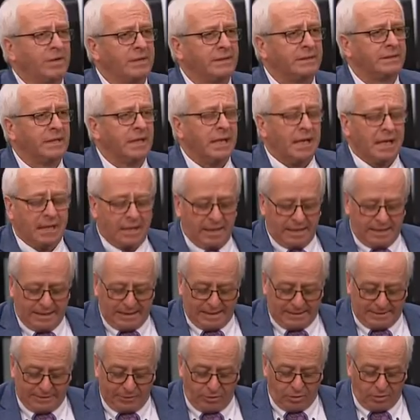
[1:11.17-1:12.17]
monies,
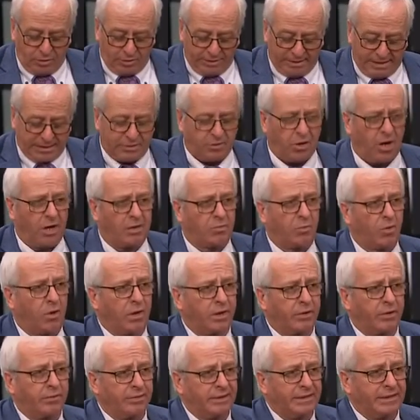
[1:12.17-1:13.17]
uh, you know, getting hot
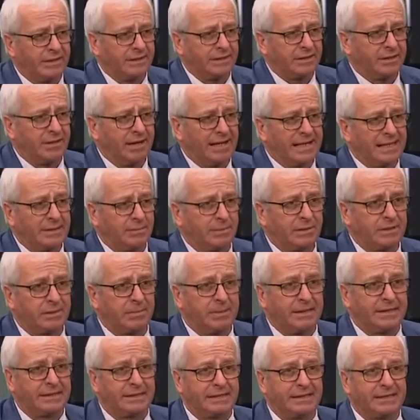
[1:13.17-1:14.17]
water into the toilets, which
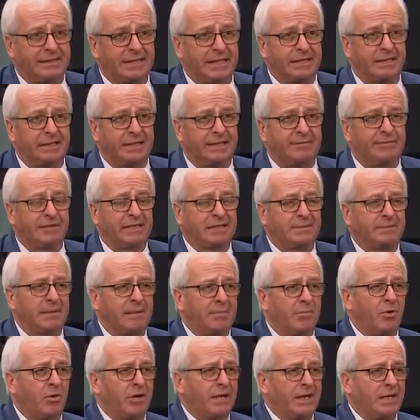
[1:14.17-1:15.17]
is a basic necessity. If they
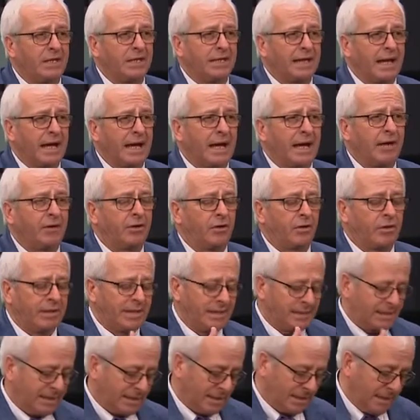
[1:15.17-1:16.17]
spend money in the yard or
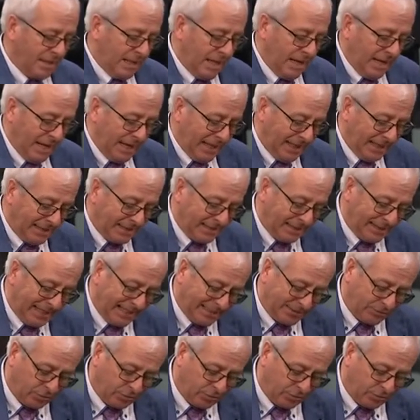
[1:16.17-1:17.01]
in the, in the